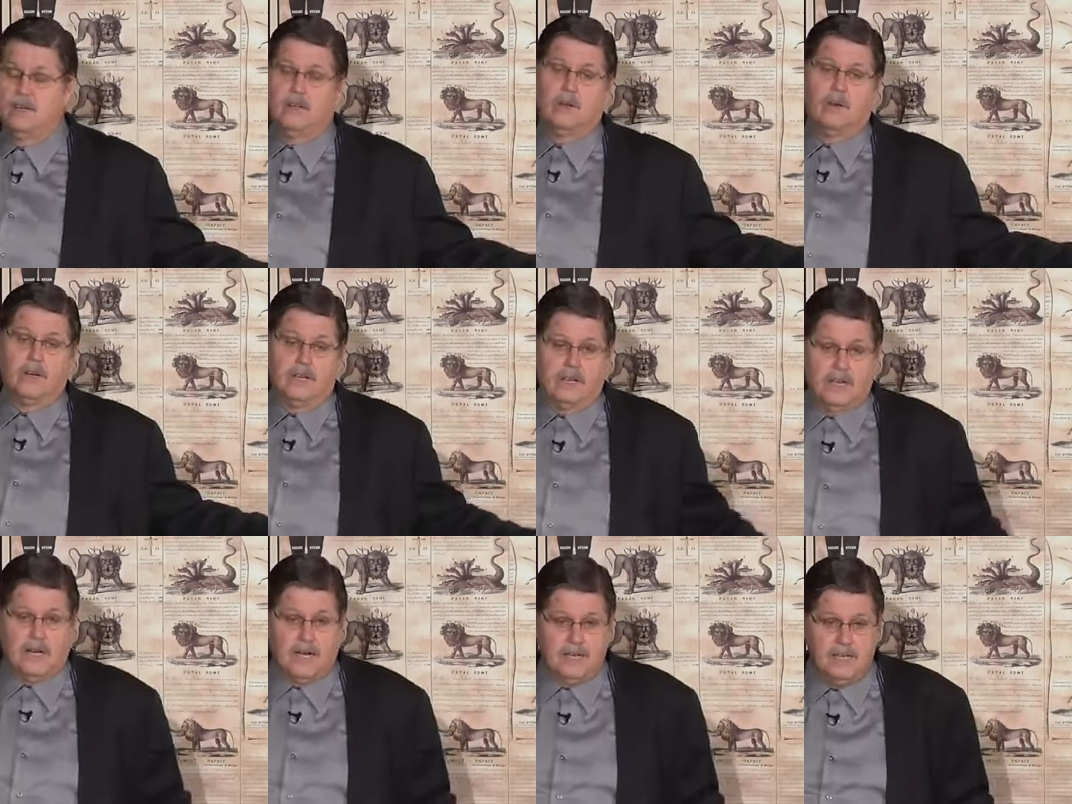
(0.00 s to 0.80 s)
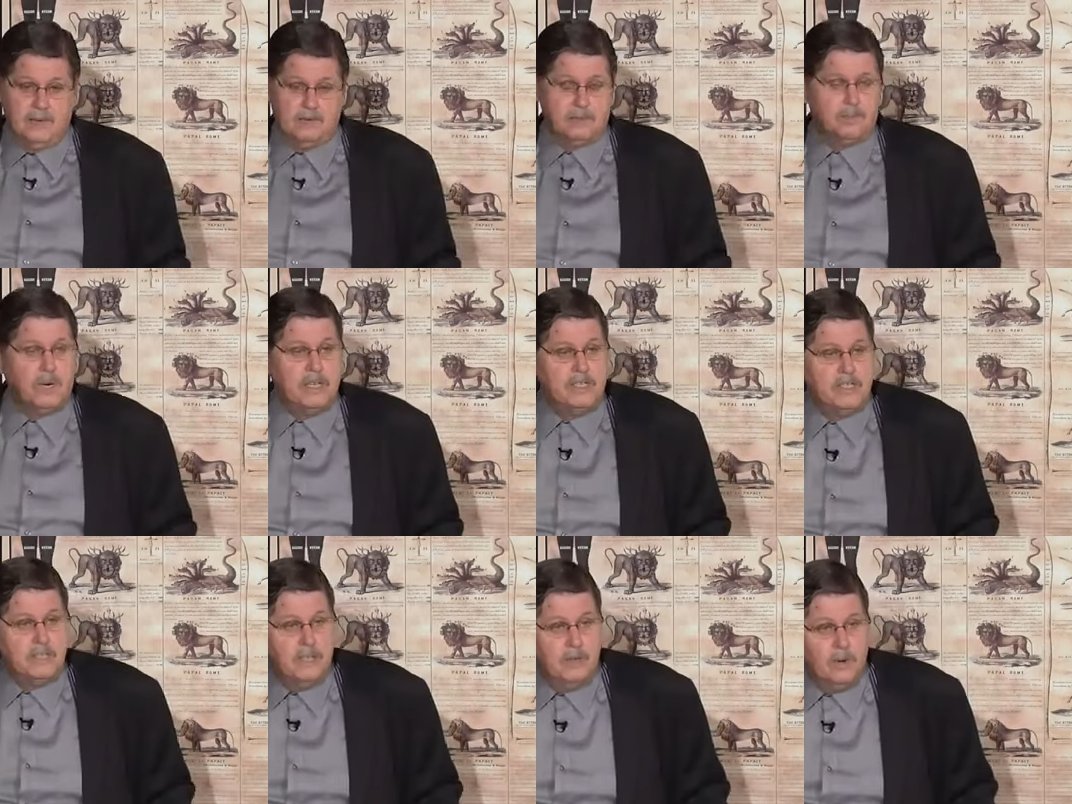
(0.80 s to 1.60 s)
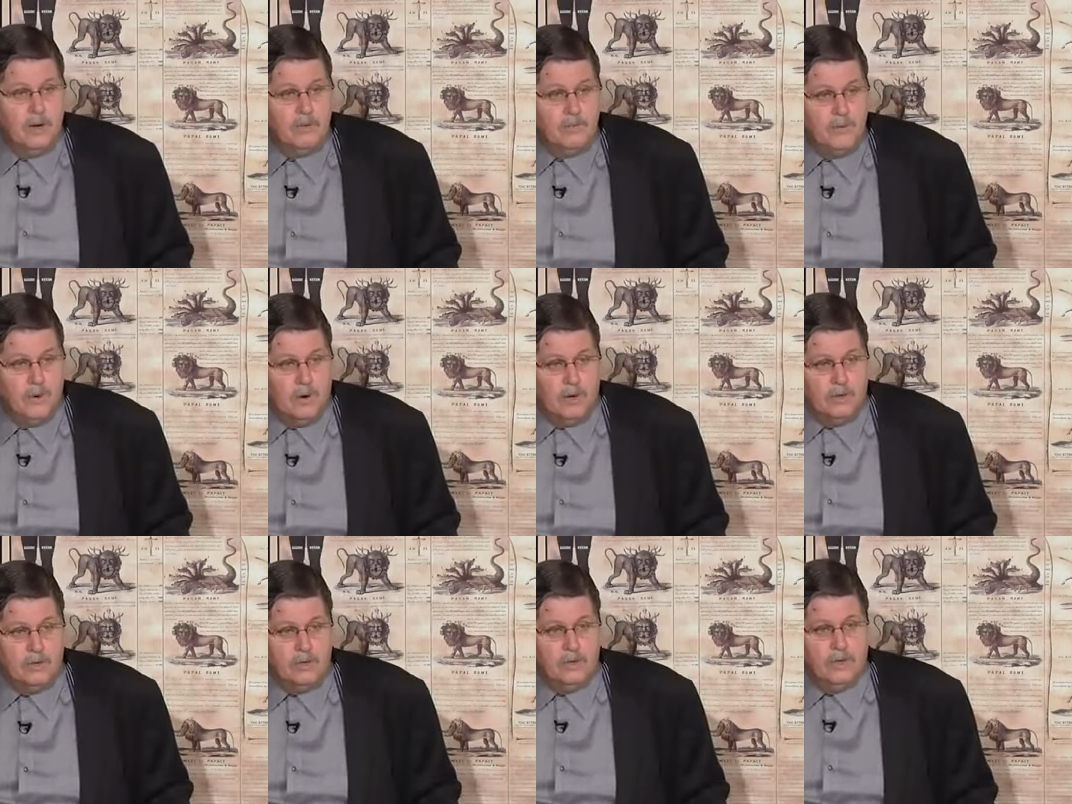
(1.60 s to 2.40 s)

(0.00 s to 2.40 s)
glory to God, and he was praising the Lord for it.